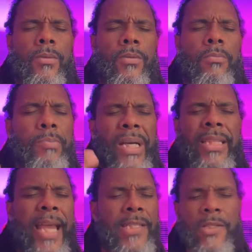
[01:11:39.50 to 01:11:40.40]
but
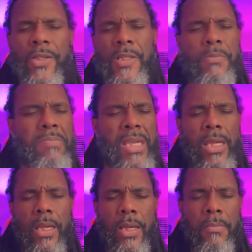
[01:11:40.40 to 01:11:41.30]
that's just me
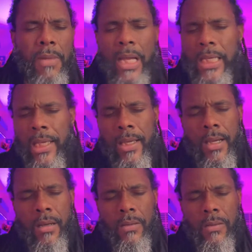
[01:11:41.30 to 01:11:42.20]
and my ego.